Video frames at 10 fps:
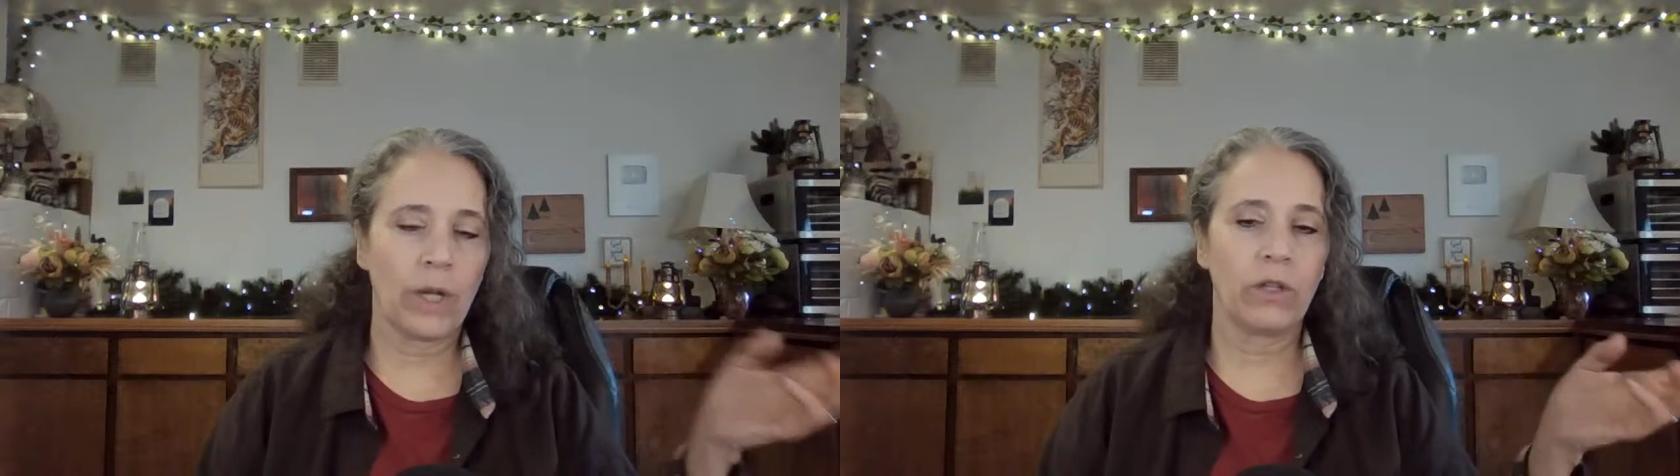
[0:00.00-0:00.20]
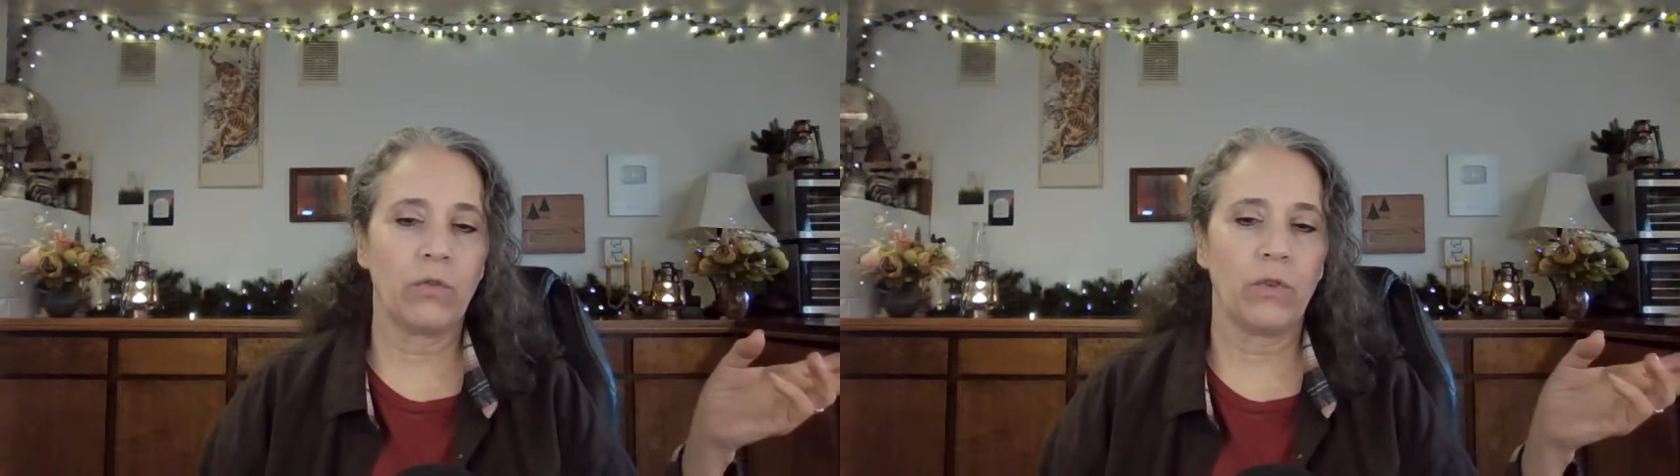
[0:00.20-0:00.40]

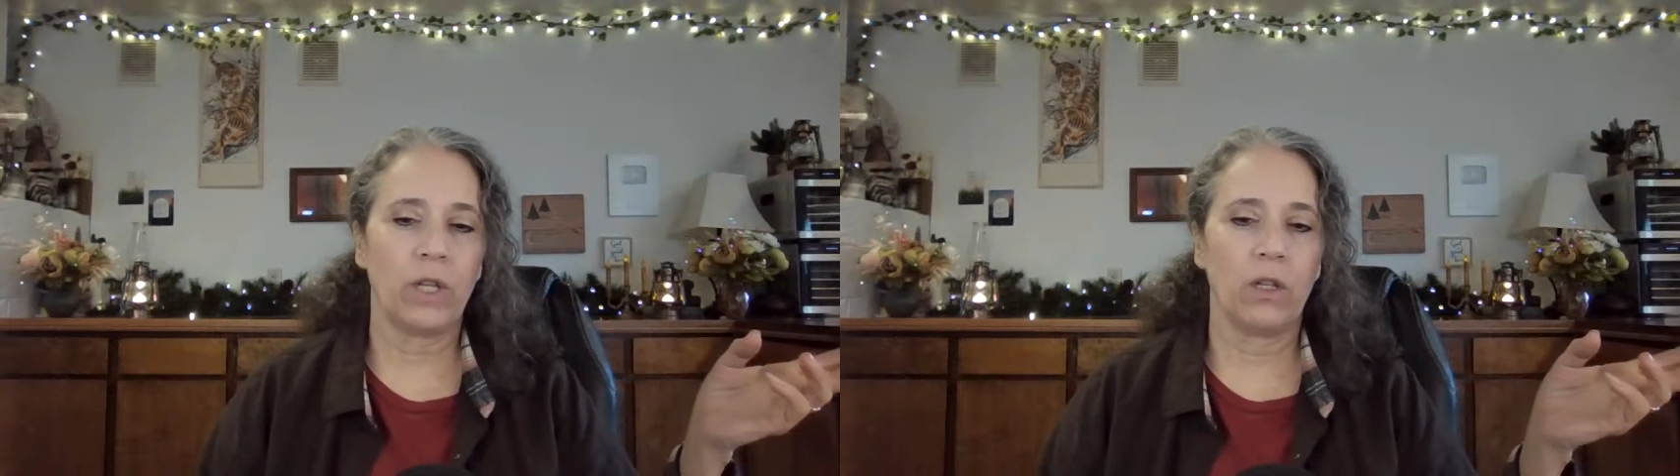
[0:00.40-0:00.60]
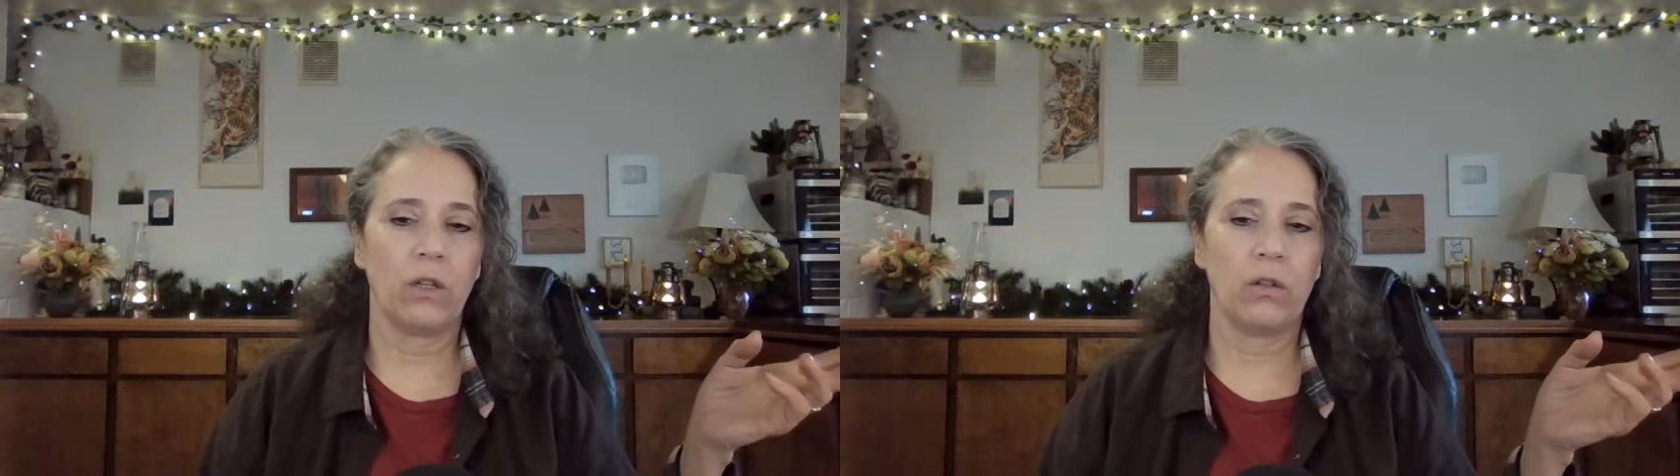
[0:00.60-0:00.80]
you're
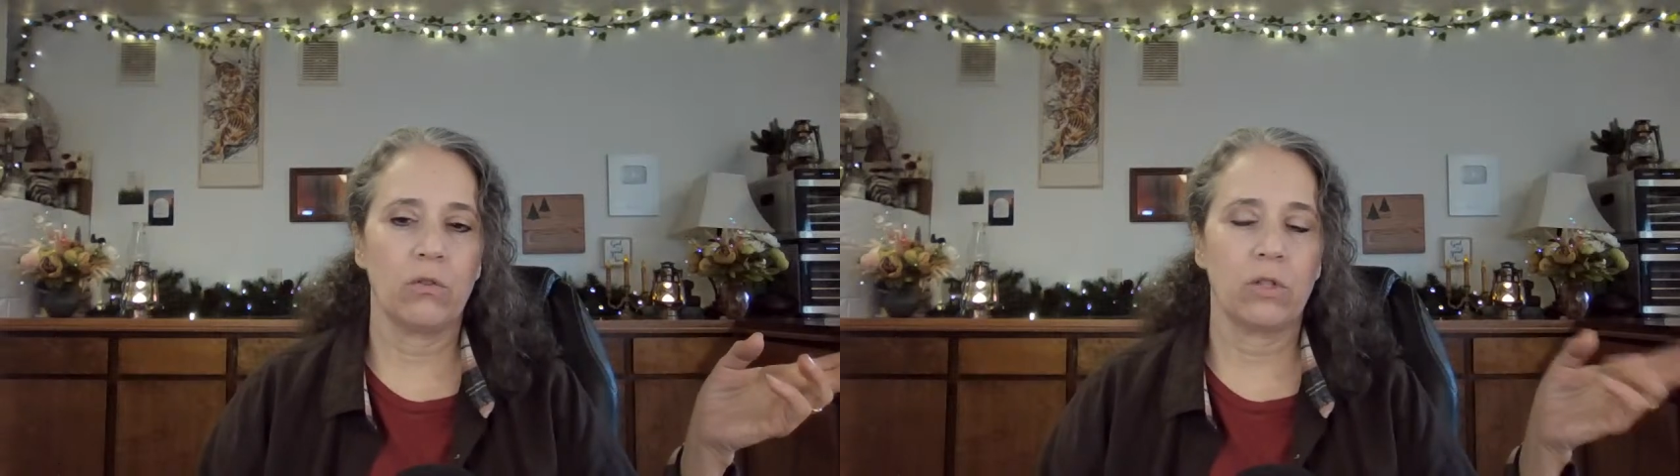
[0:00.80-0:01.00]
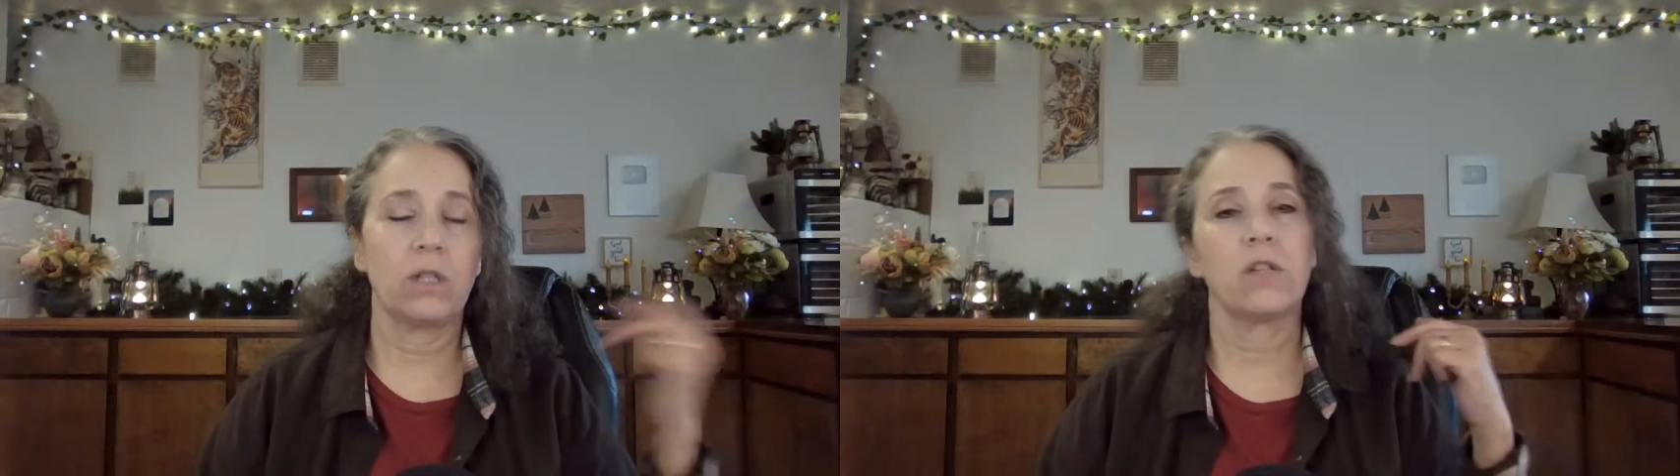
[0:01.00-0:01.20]
feeding
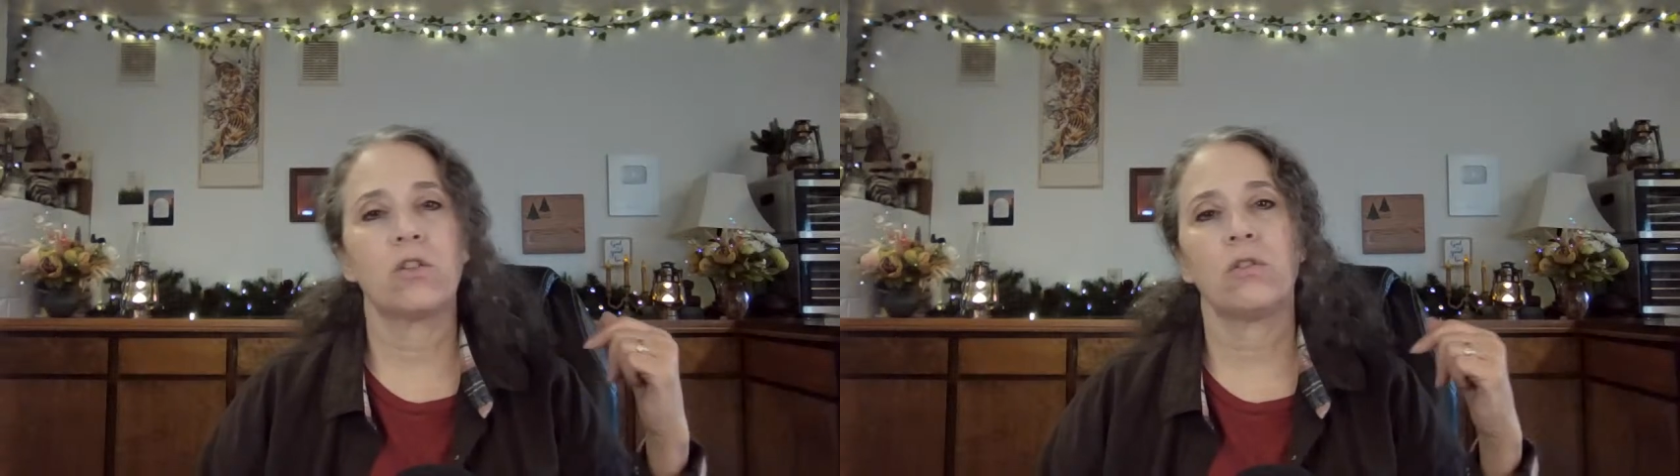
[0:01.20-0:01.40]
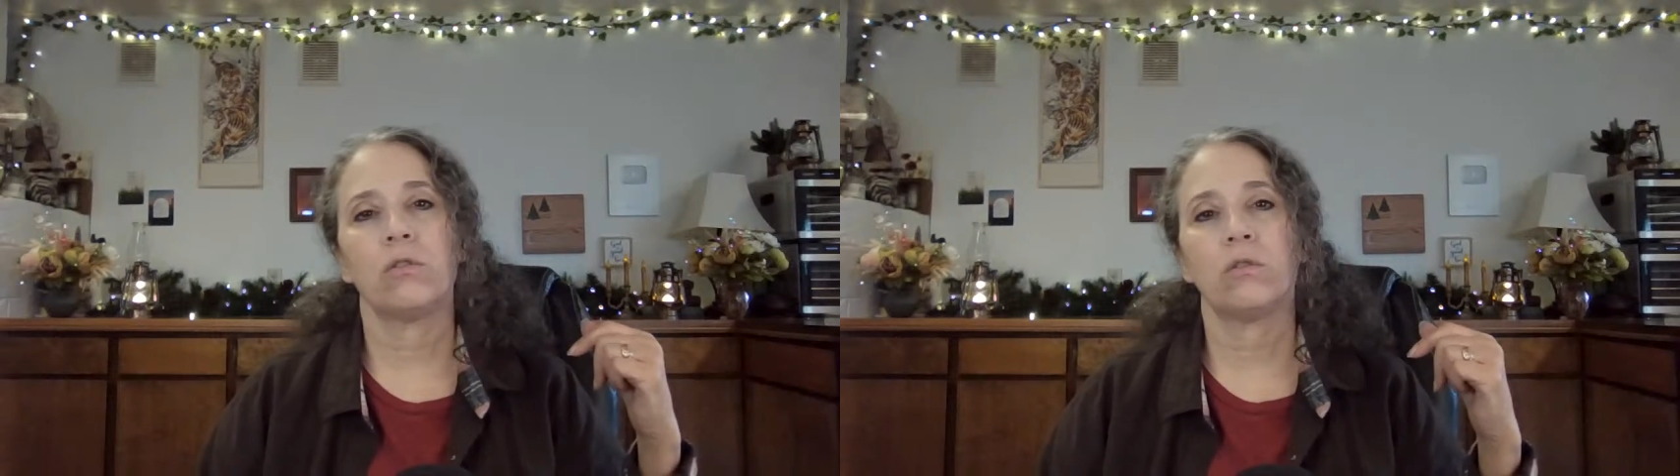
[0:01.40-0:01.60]
goats,
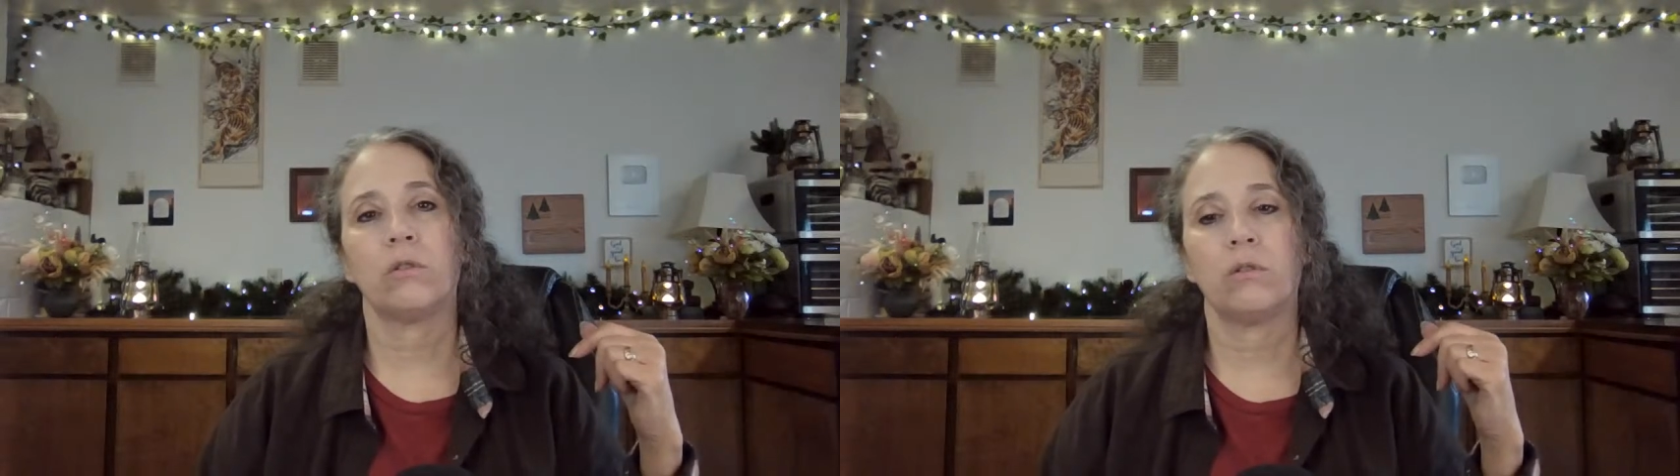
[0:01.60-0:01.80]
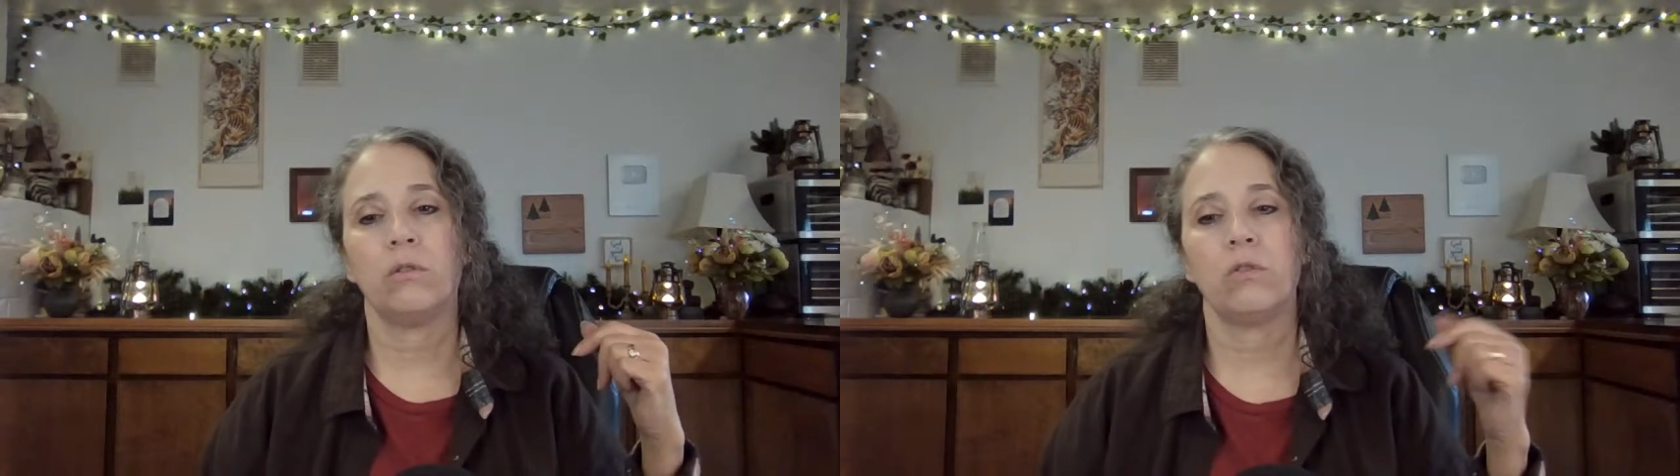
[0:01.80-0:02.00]
unless you're
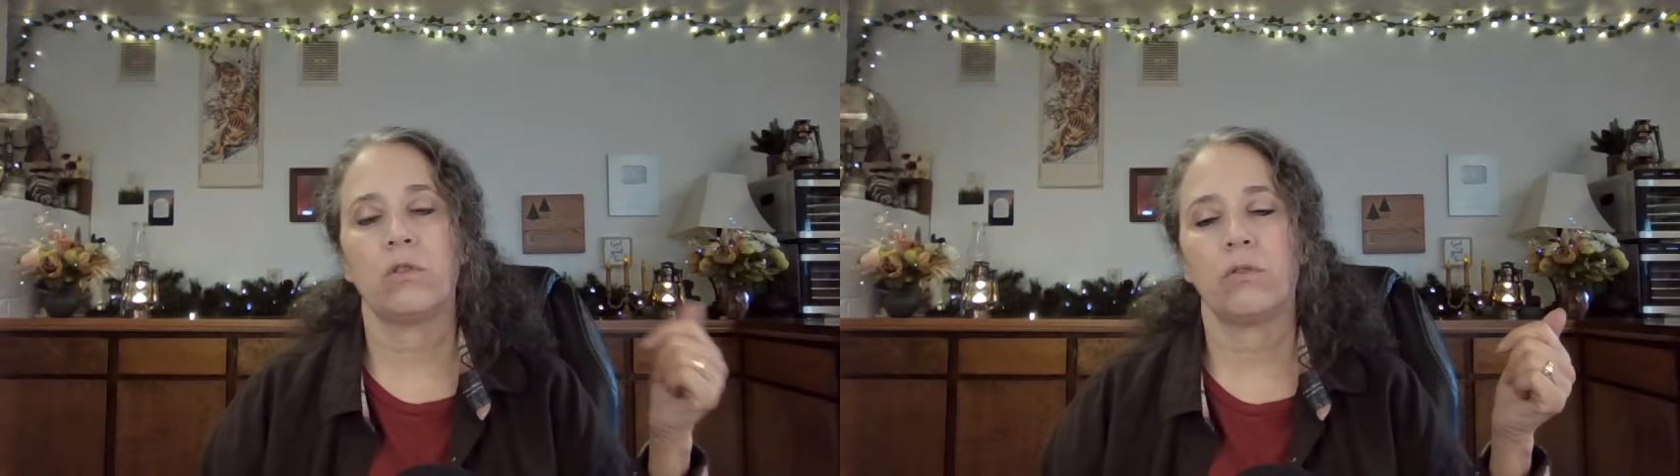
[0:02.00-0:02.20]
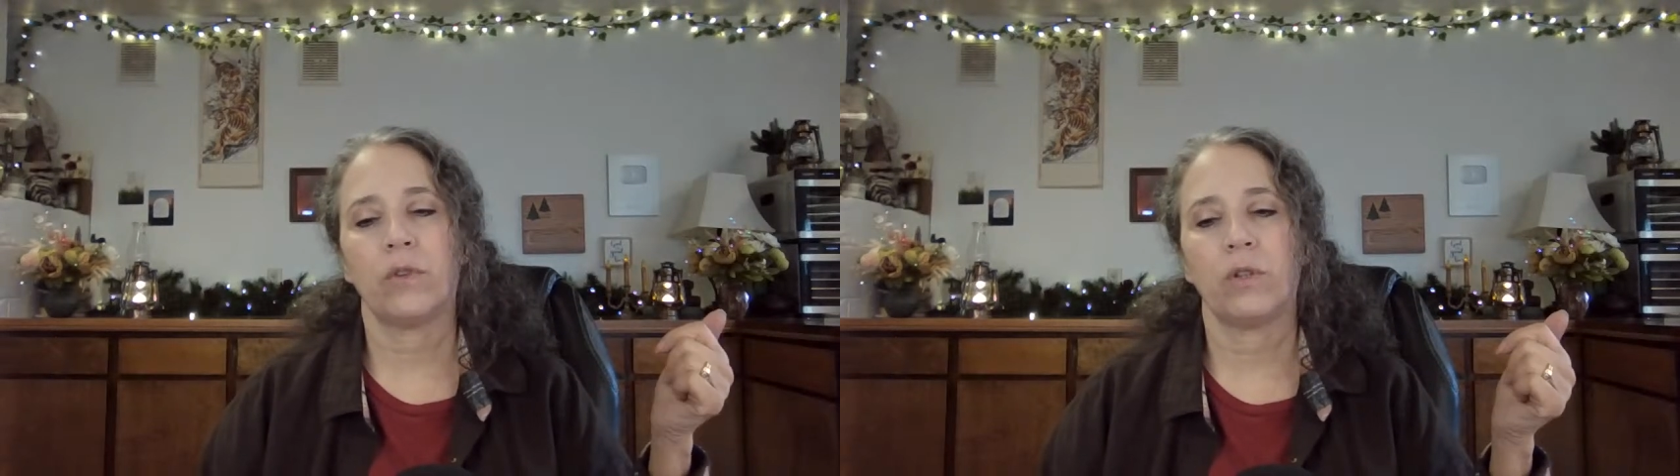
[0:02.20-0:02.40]
using
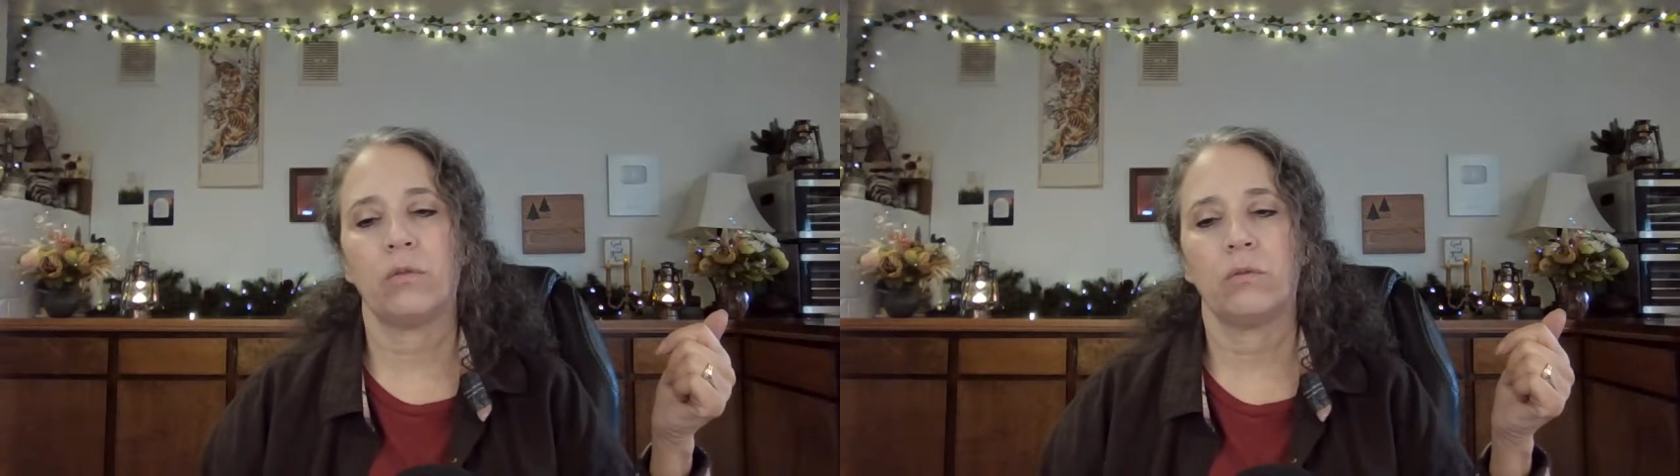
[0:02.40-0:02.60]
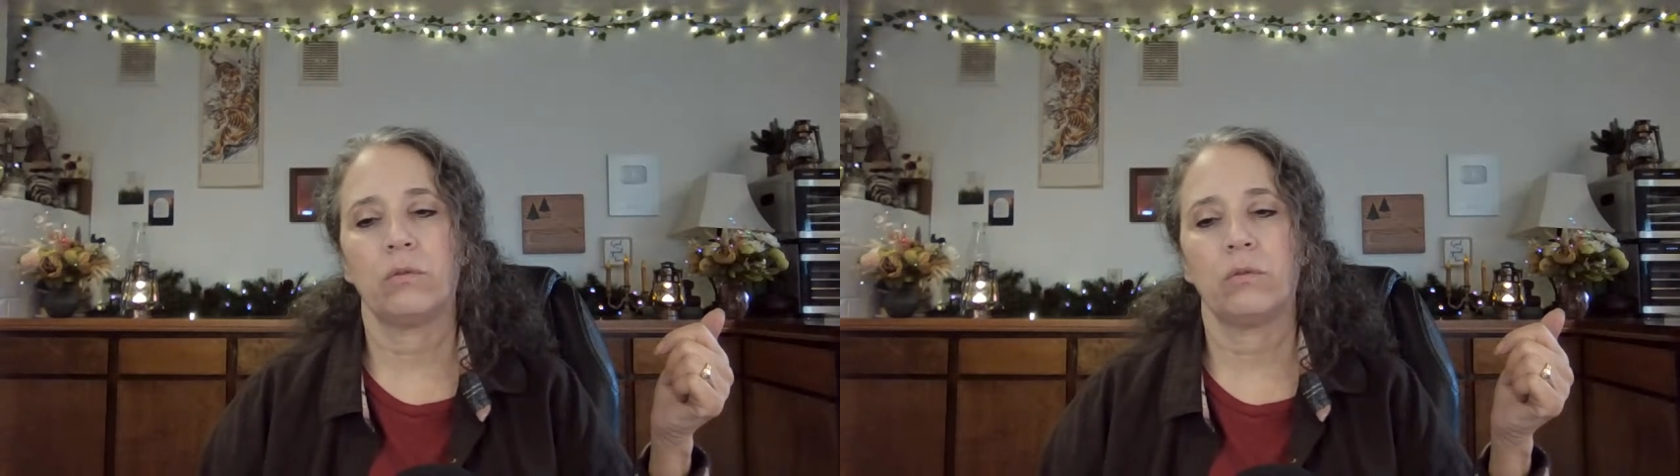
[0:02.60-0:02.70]
your phone.